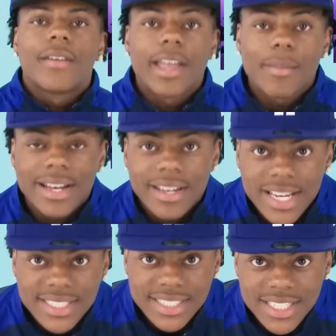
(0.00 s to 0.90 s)
Okay, my
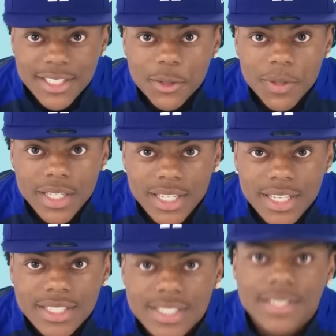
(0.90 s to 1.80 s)
next essential
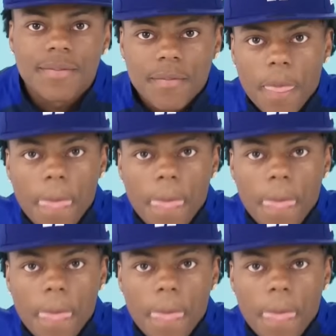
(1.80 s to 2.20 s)
is